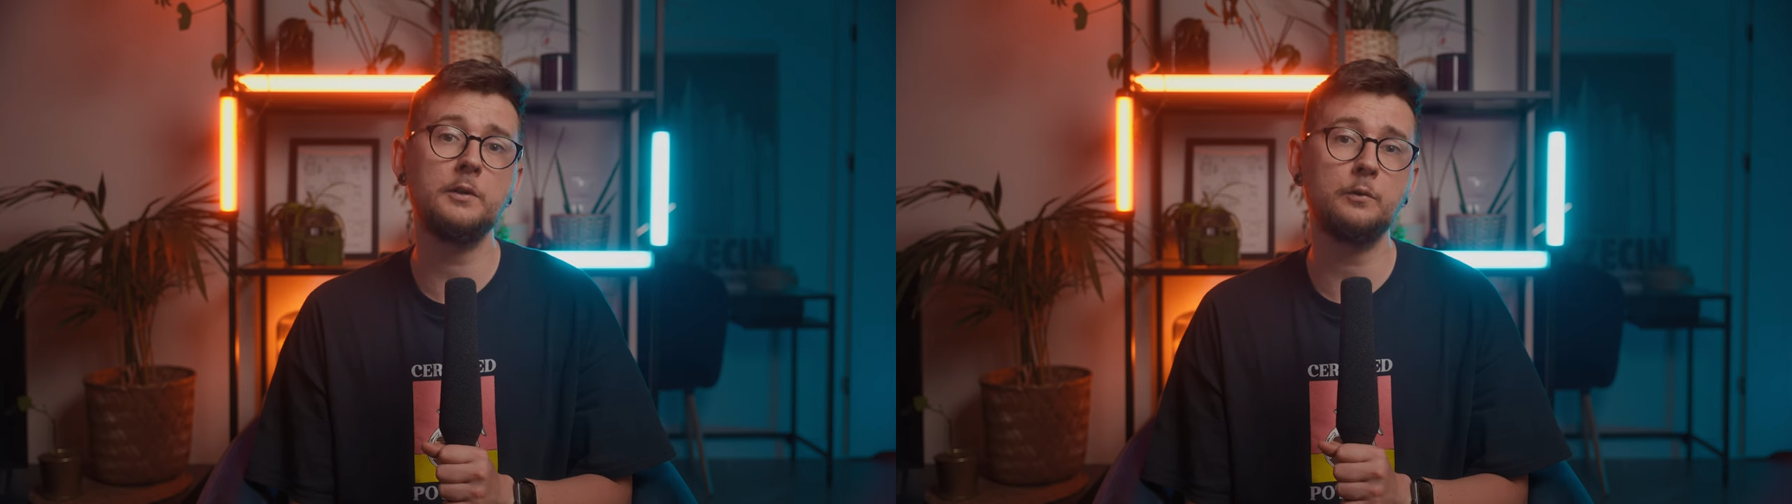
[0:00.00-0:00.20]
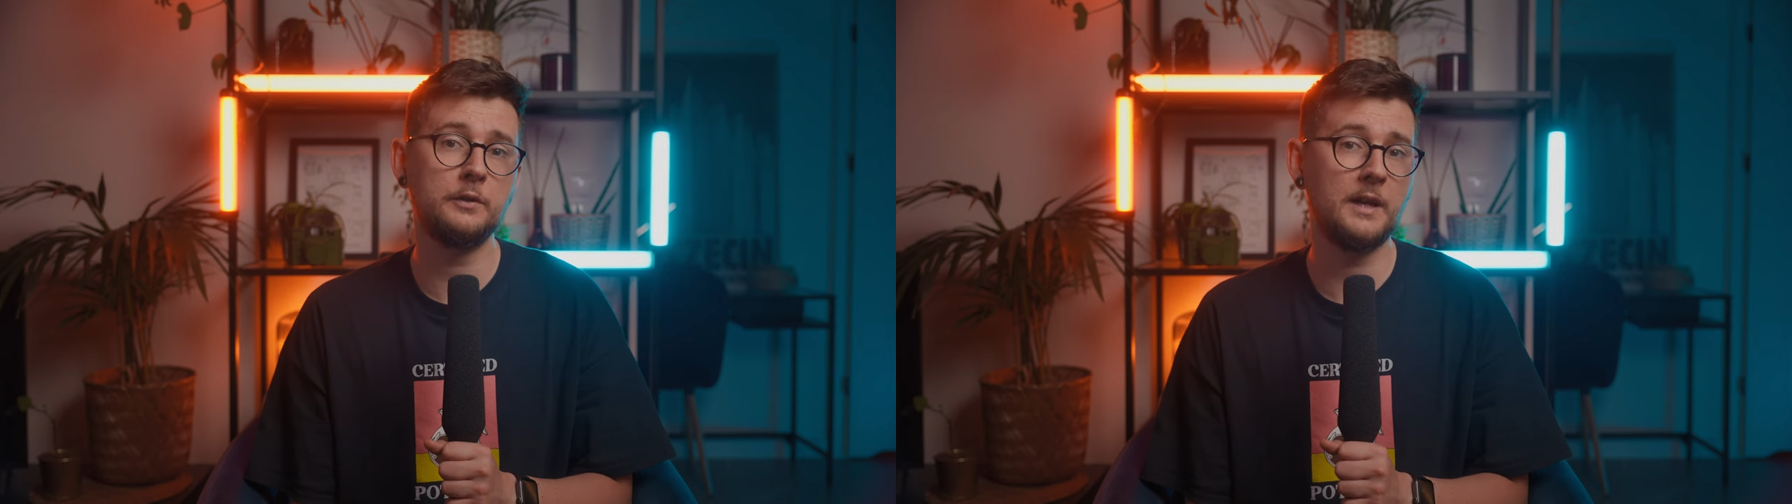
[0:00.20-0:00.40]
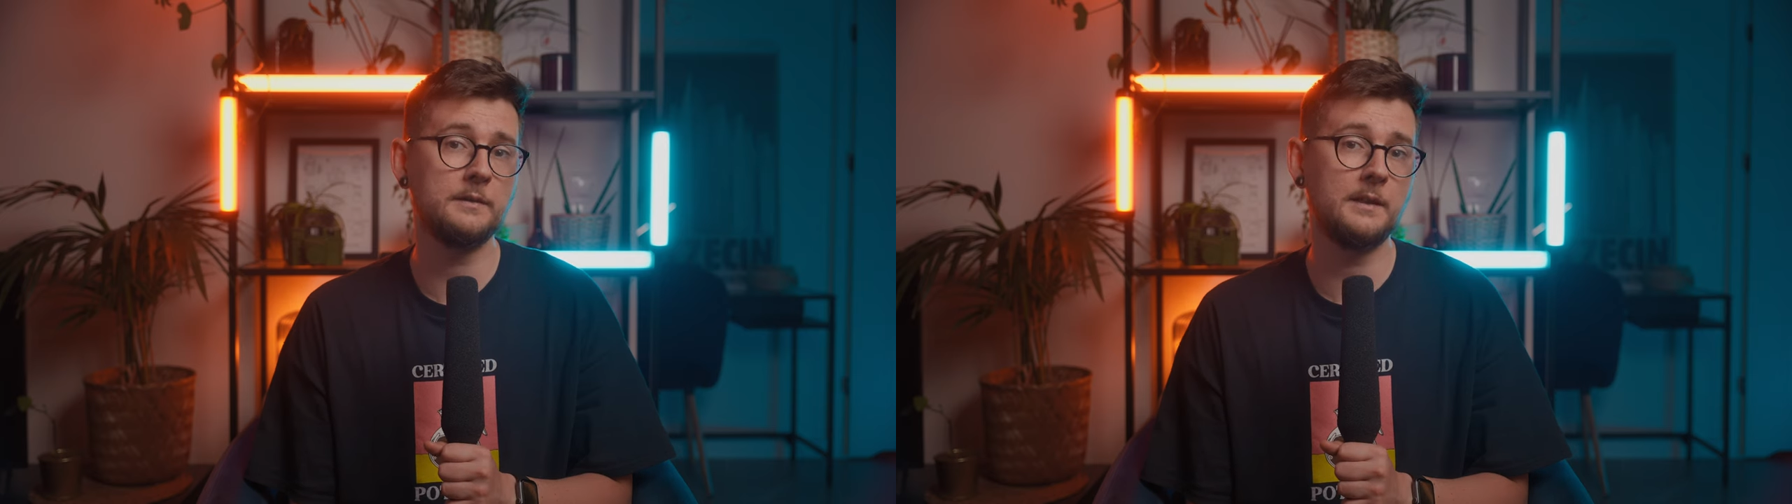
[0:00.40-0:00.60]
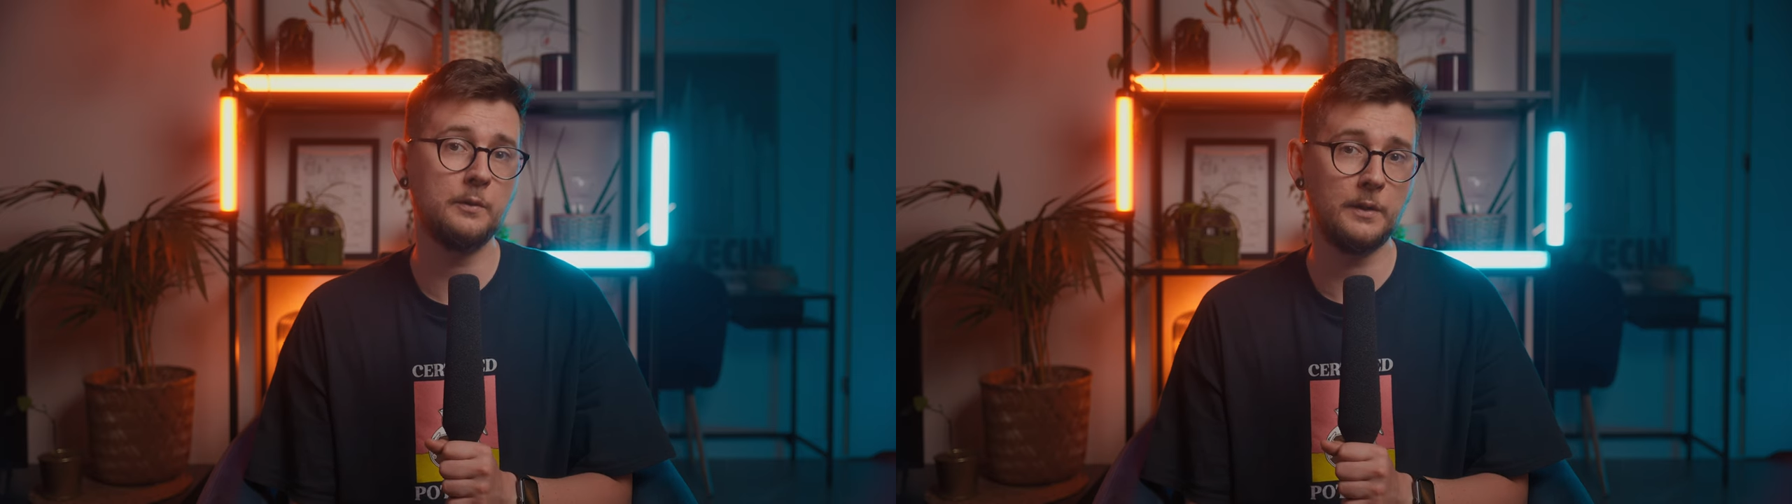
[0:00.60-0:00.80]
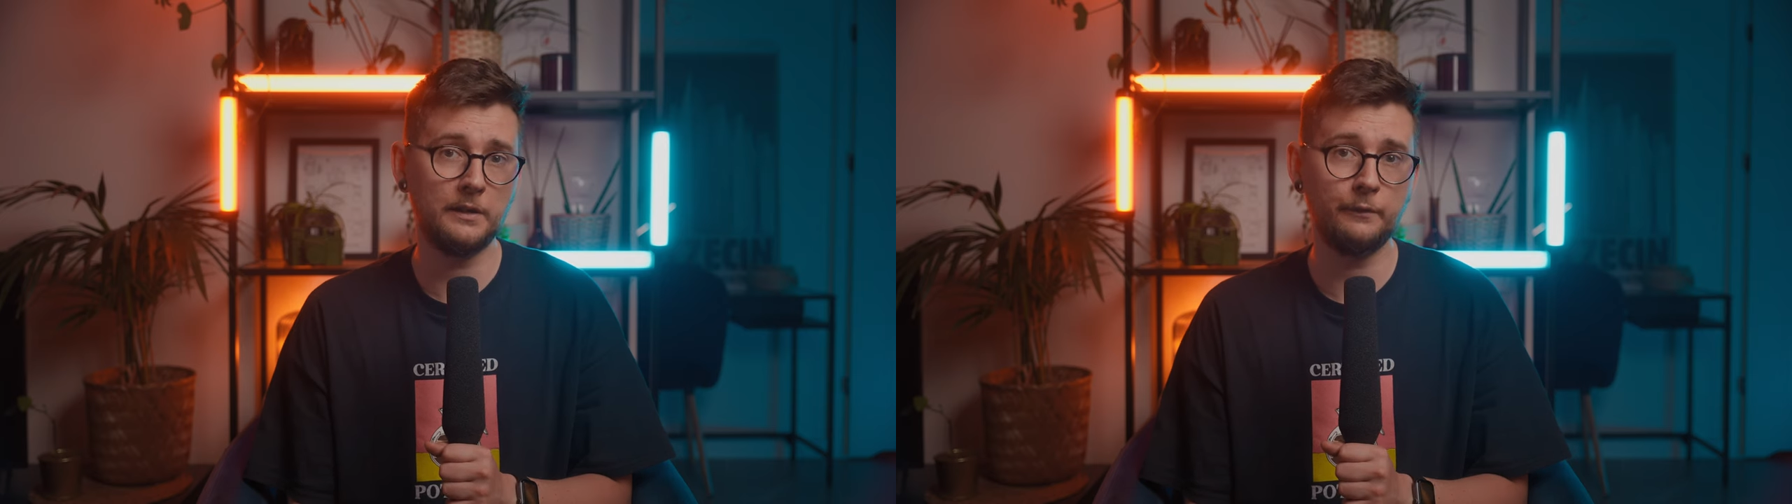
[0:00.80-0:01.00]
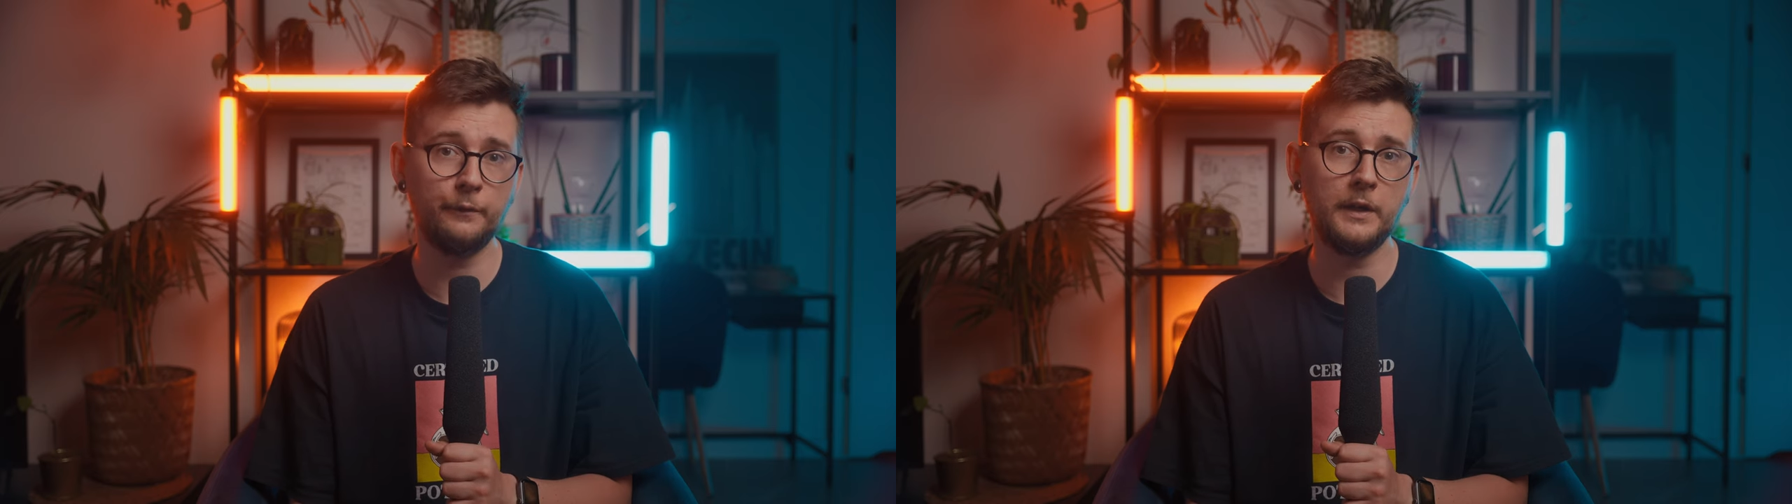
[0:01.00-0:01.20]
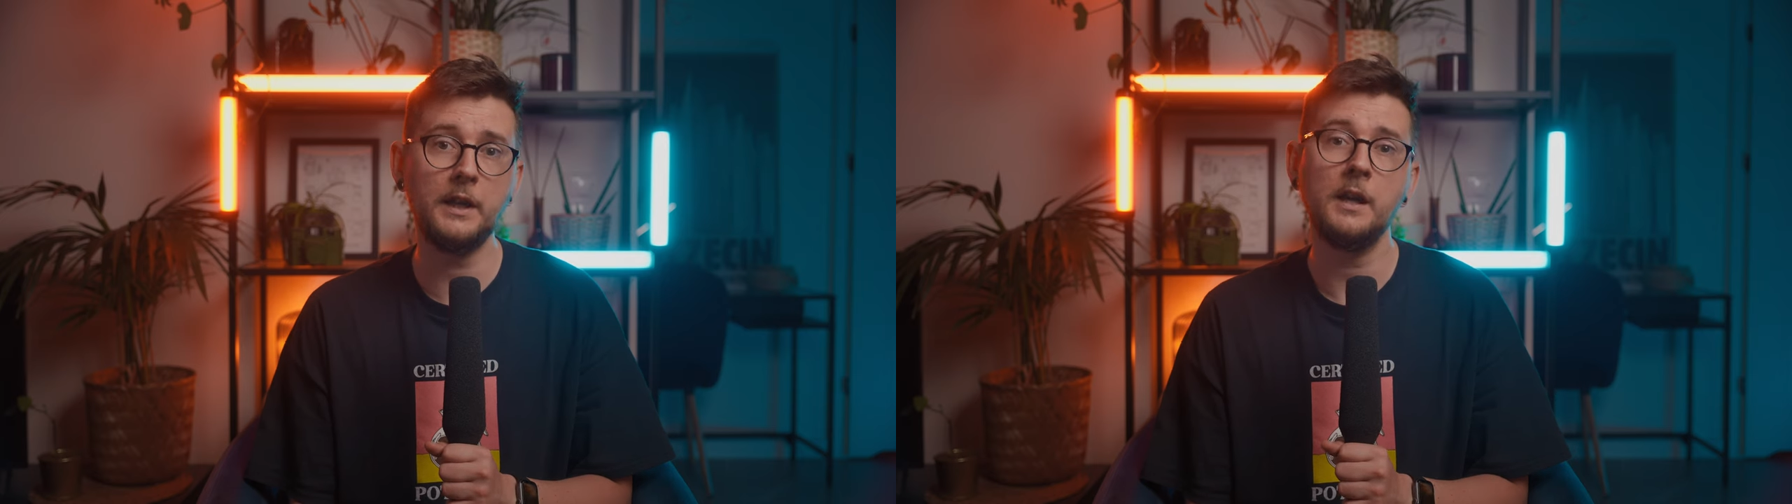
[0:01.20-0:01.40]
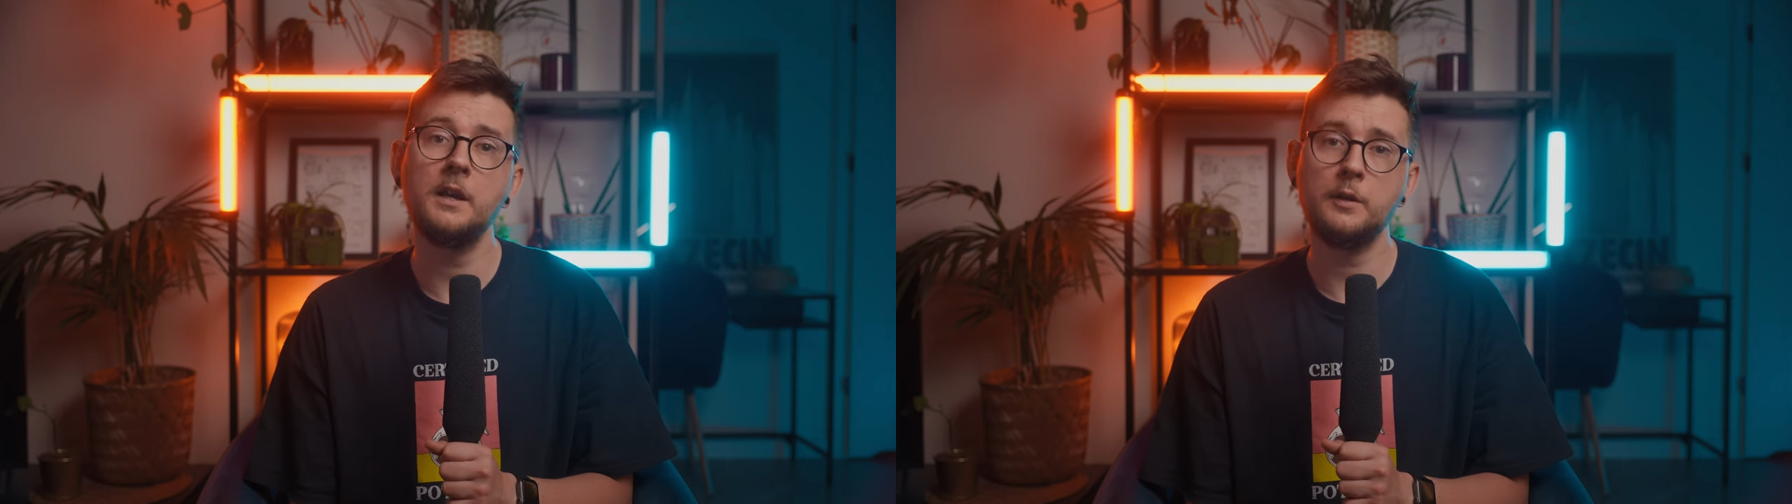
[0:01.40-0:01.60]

2023,